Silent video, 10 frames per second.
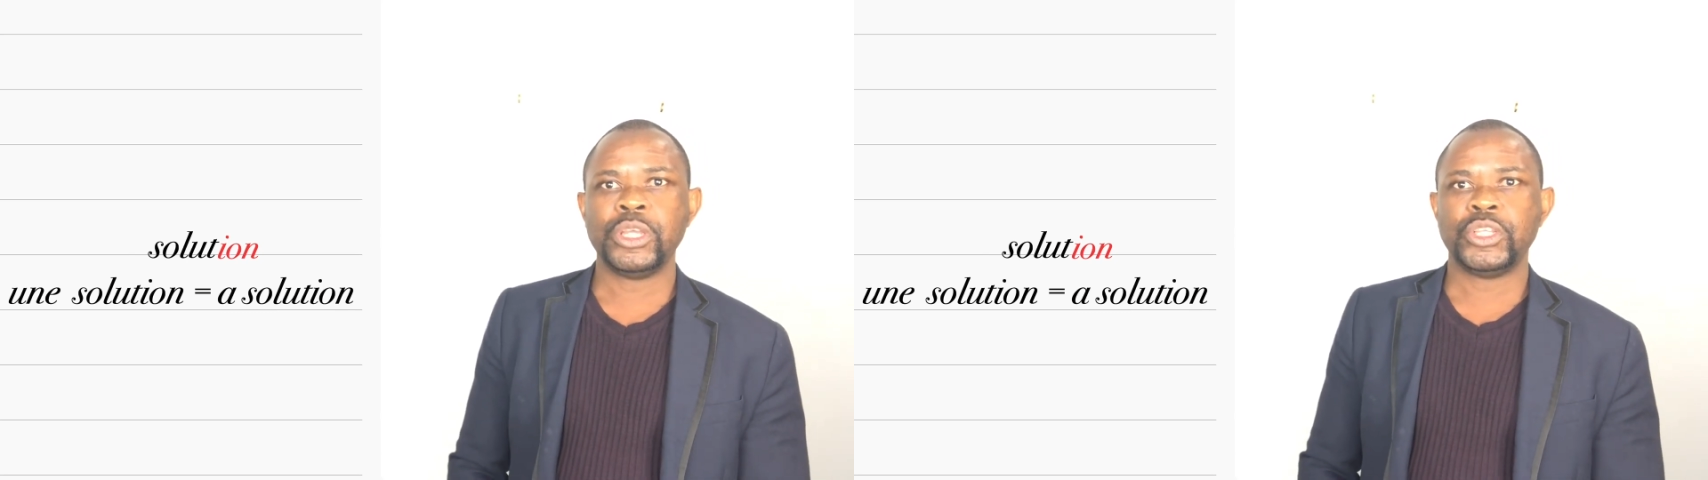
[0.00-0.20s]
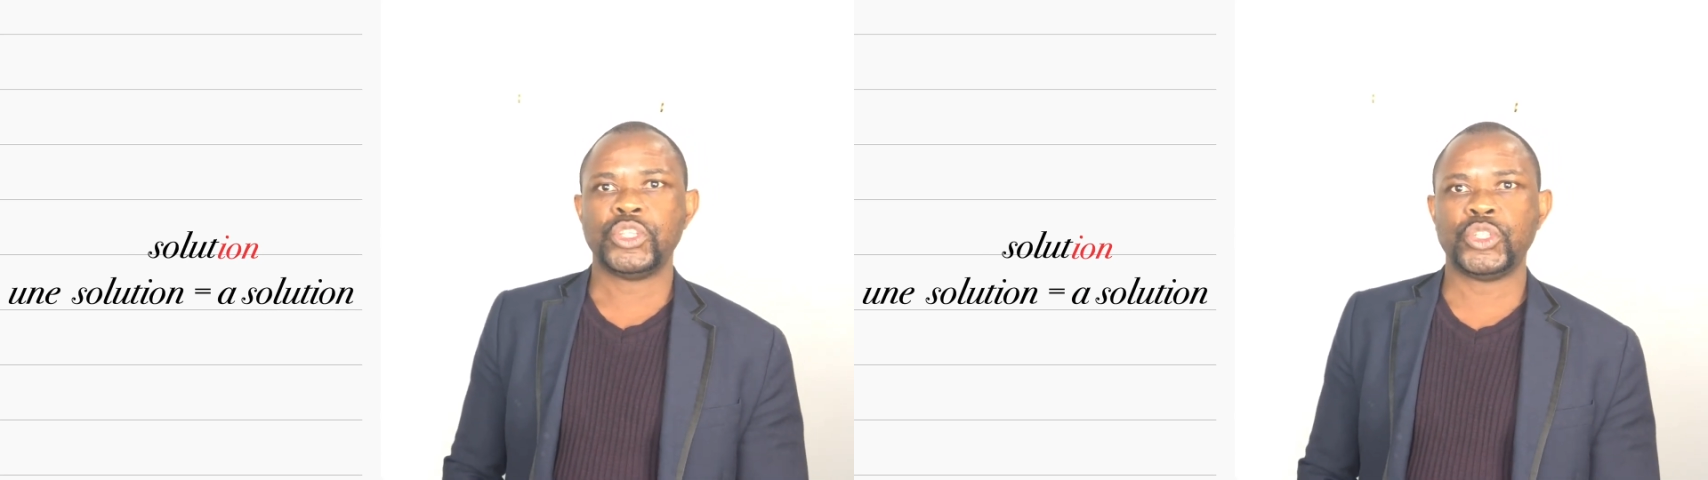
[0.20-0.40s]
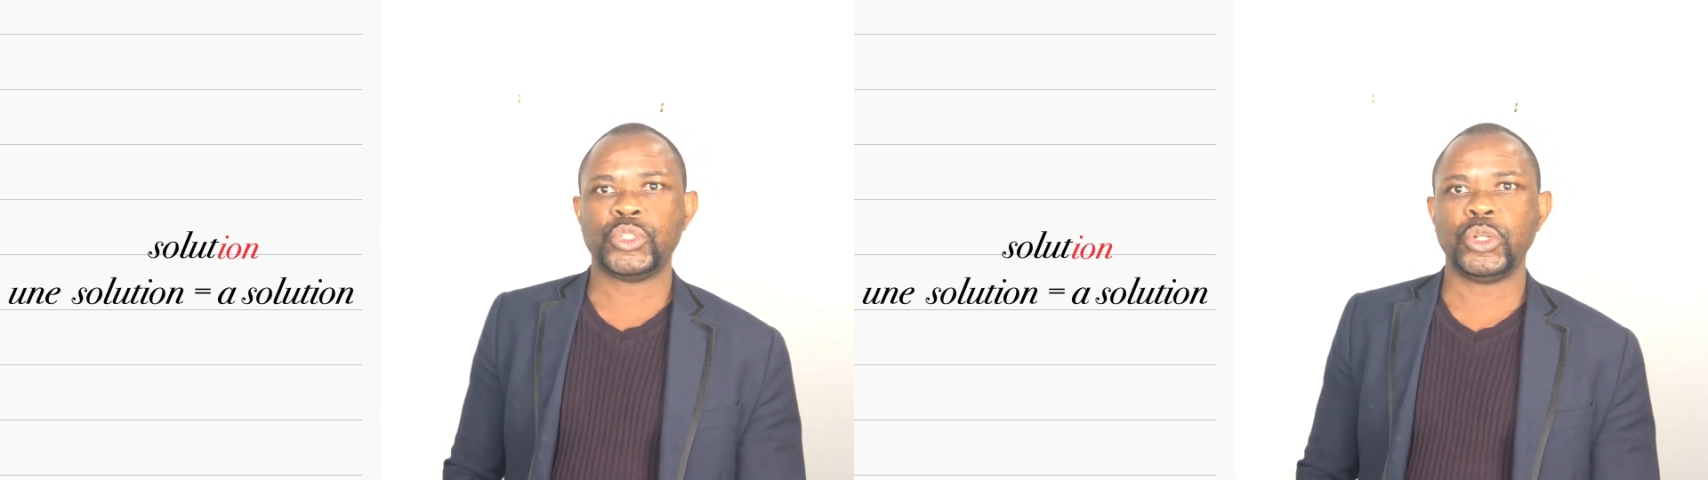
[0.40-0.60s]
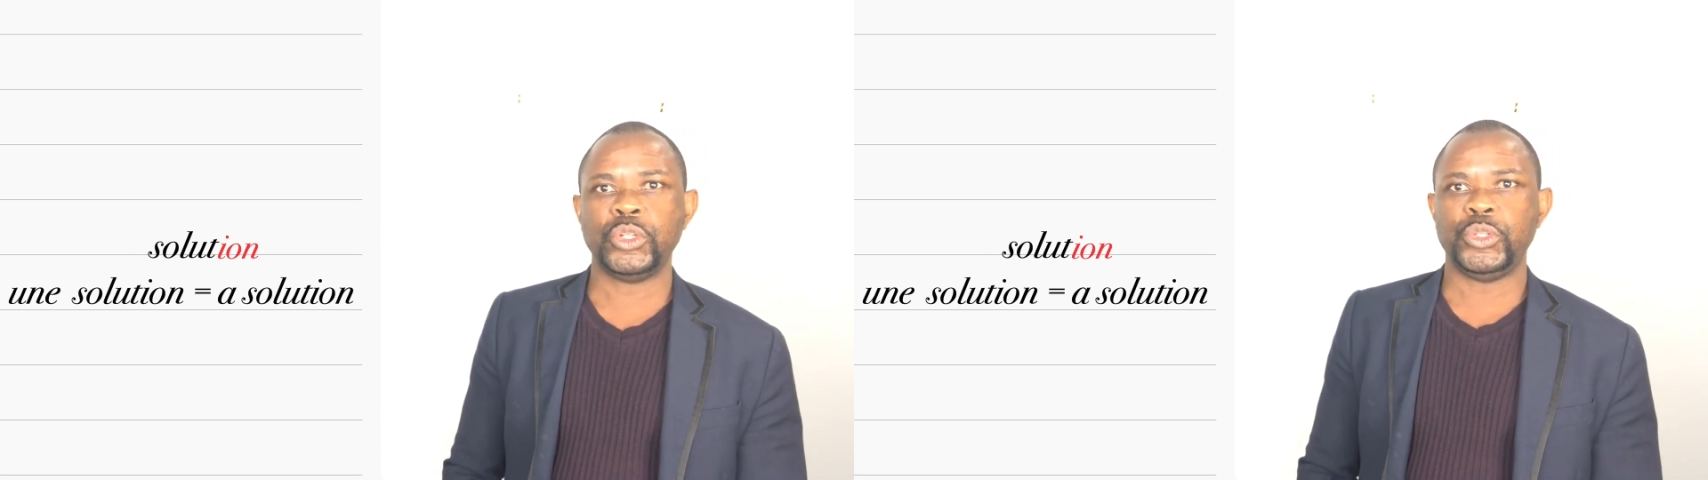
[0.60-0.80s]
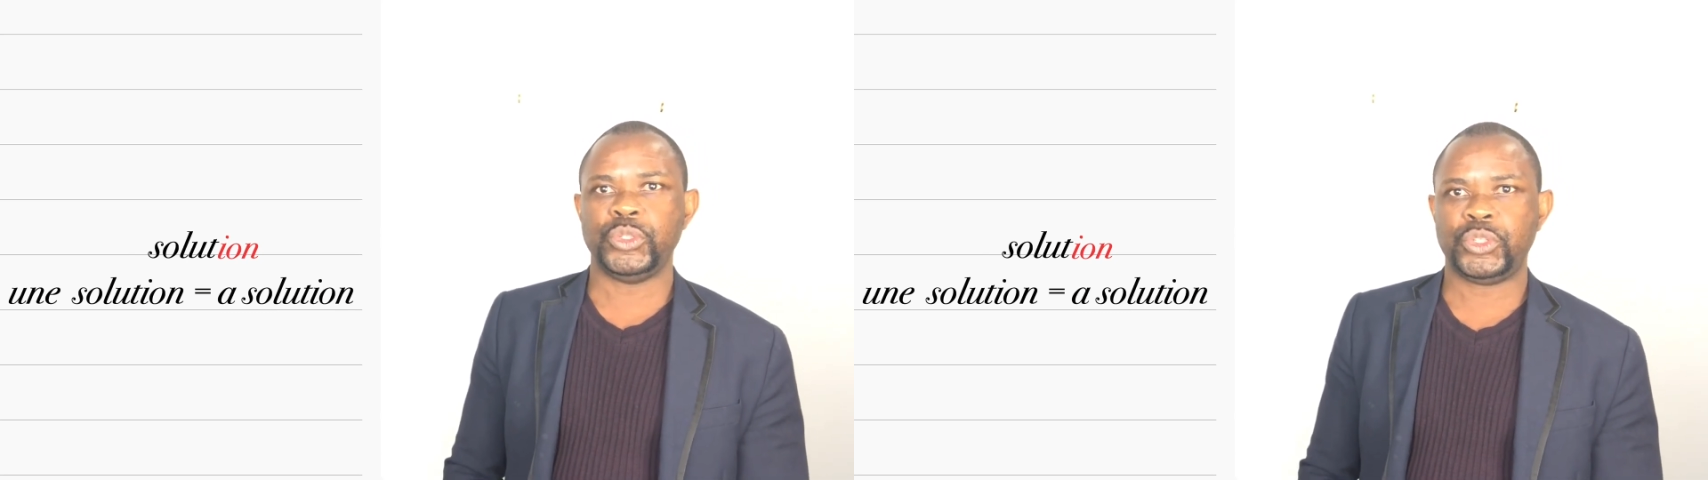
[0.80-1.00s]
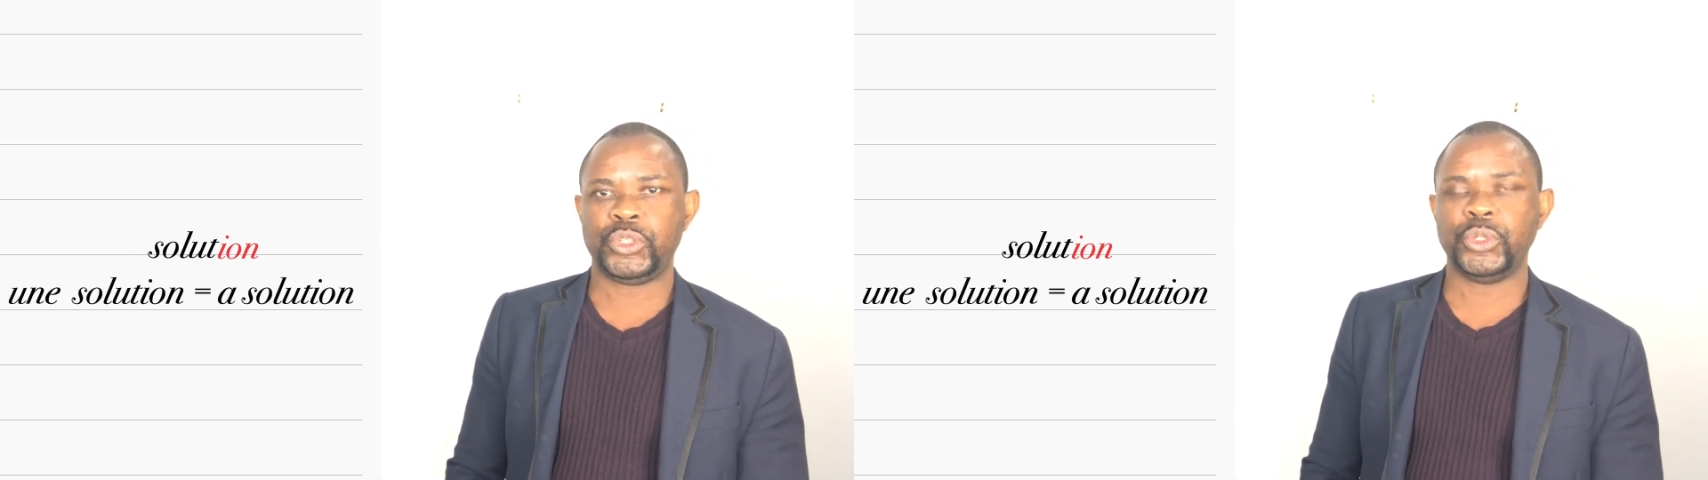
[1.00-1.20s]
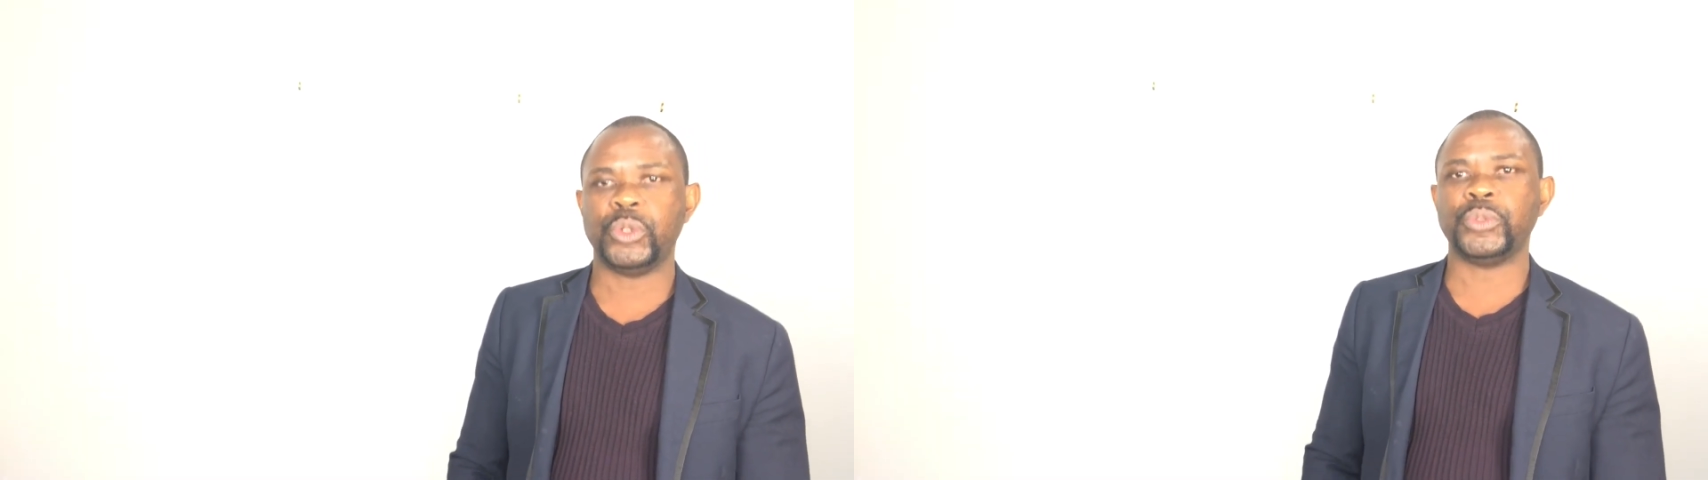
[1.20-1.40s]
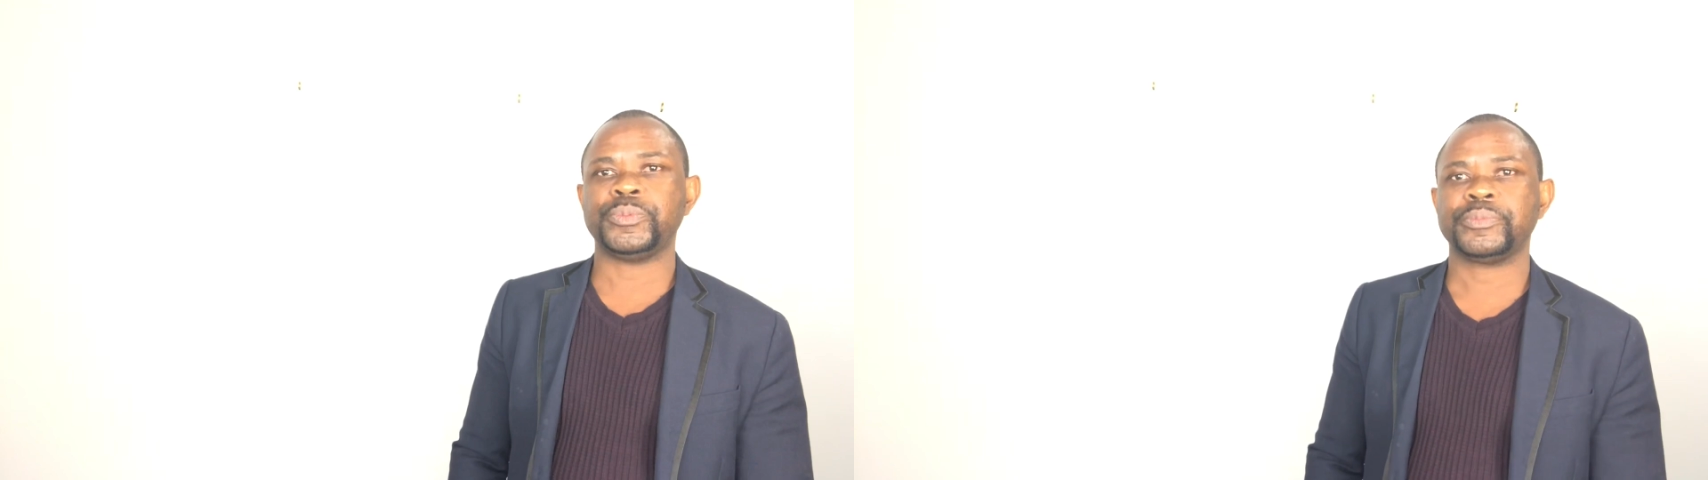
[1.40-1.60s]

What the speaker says: solution.